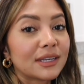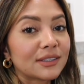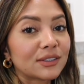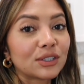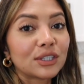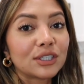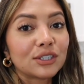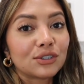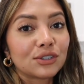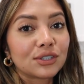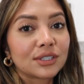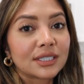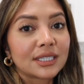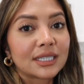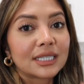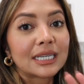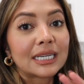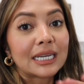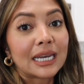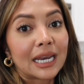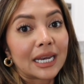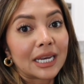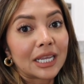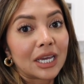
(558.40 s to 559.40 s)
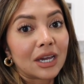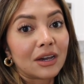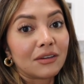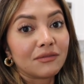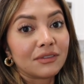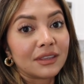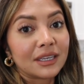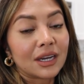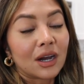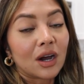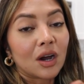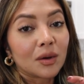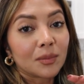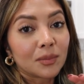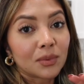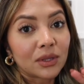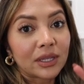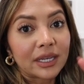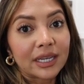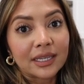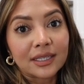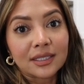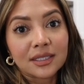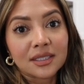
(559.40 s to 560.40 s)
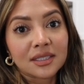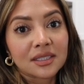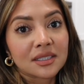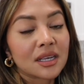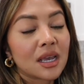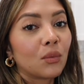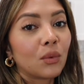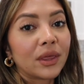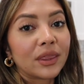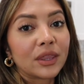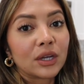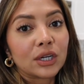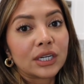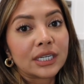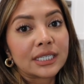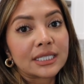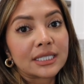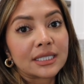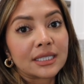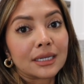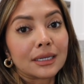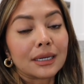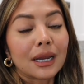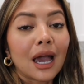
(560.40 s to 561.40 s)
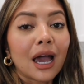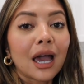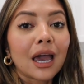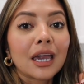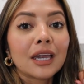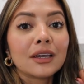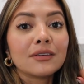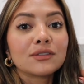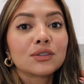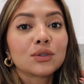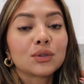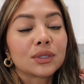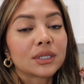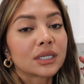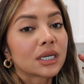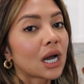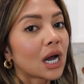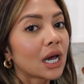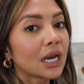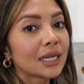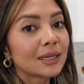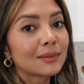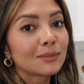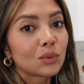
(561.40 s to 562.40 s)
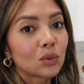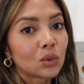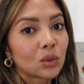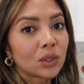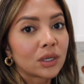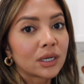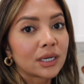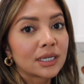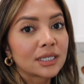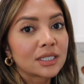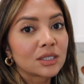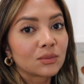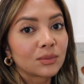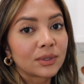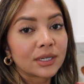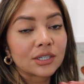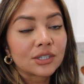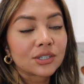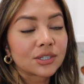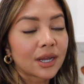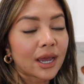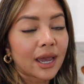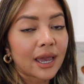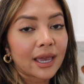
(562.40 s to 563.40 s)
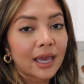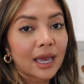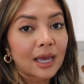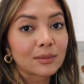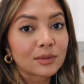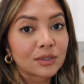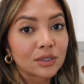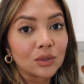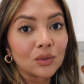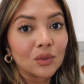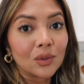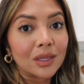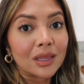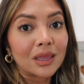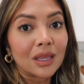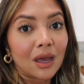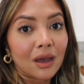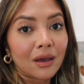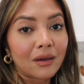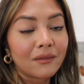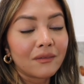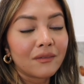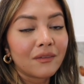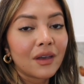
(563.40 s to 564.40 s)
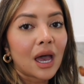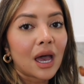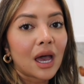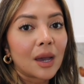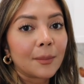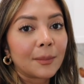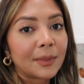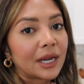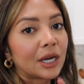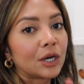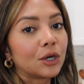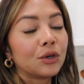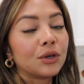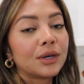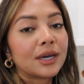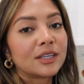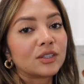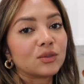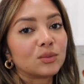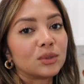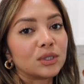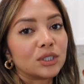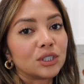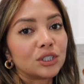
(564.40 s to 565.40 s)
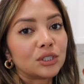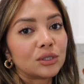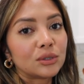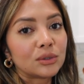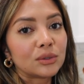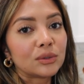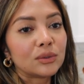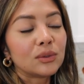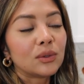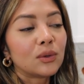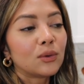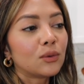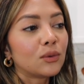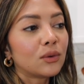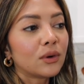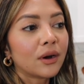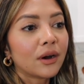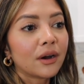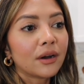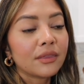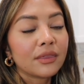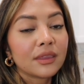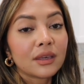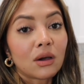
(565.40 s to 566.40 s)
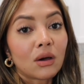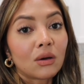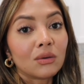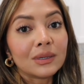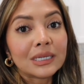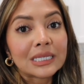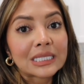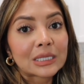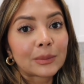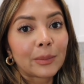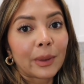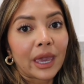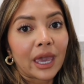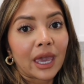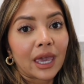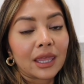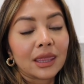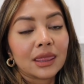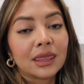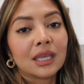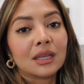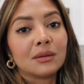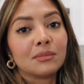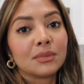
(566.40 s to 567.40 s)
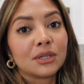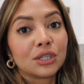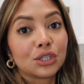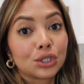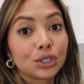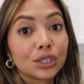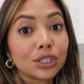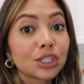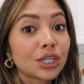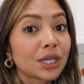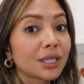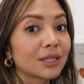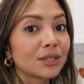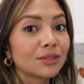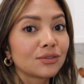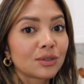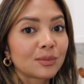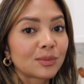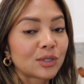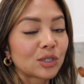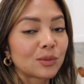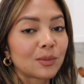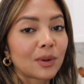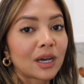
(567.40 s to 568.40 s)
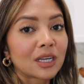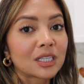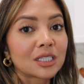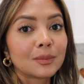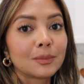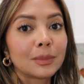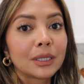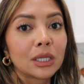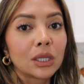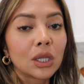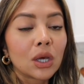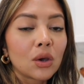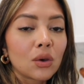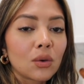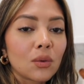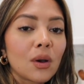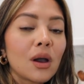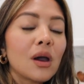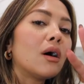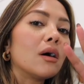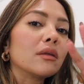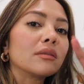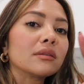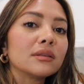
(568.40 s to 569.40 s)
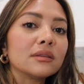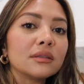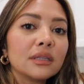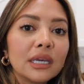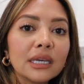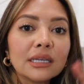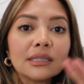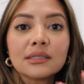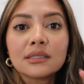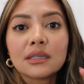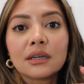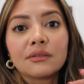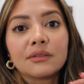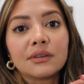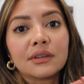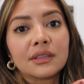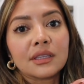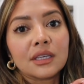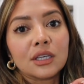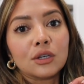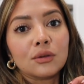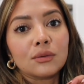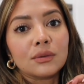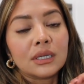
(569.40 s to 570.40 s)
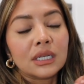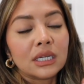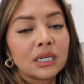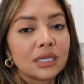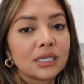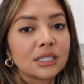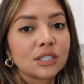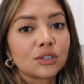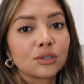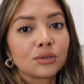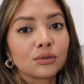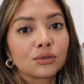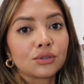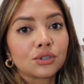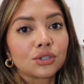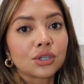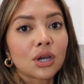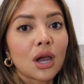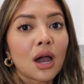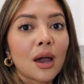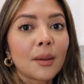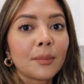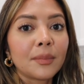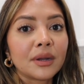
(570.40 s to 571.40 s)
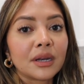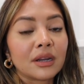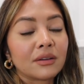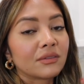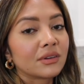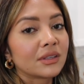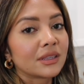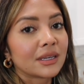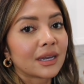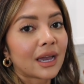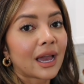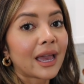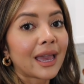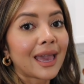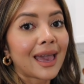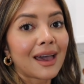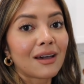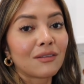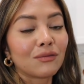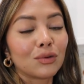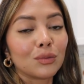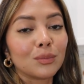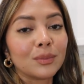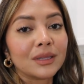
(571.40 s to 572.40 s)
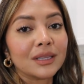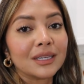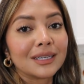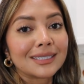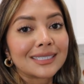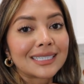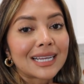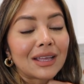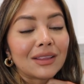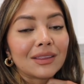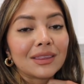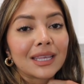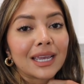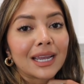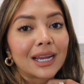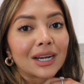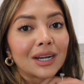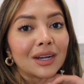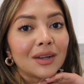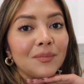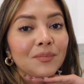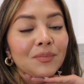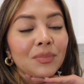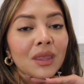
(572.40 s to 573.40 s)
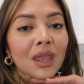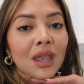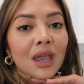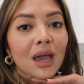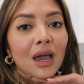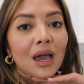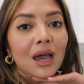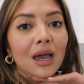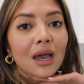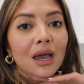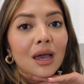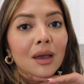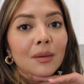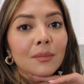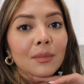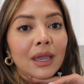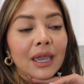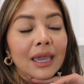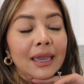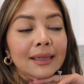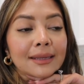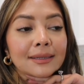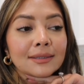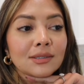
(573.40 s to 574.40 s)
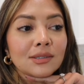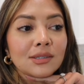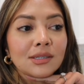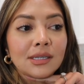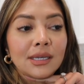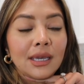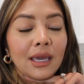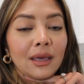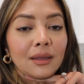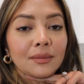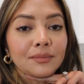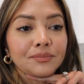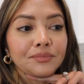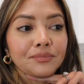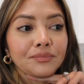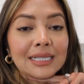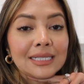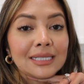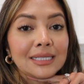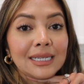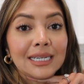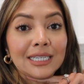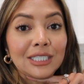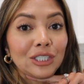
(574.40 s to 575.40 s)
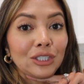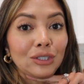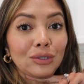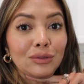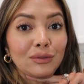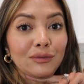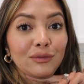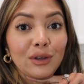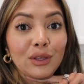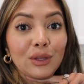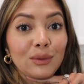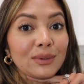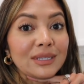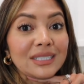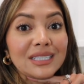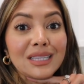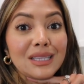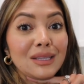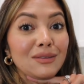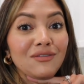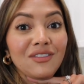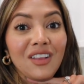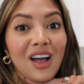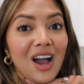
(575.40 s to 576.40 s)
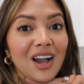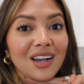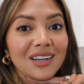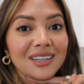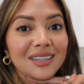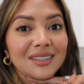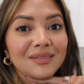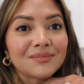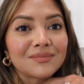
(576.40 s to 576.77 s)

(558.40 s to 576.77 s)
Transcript: you guys are interested in any of the Our Place, whether it's the knives or the cutting boards, which I absolutely love, and I know you guys will too, or the Always Pan, then be sure to check the description box below. All the links, everything you need to shop and everything I have will be linked down there. And yeah, stay tuned for the rest of the vlog.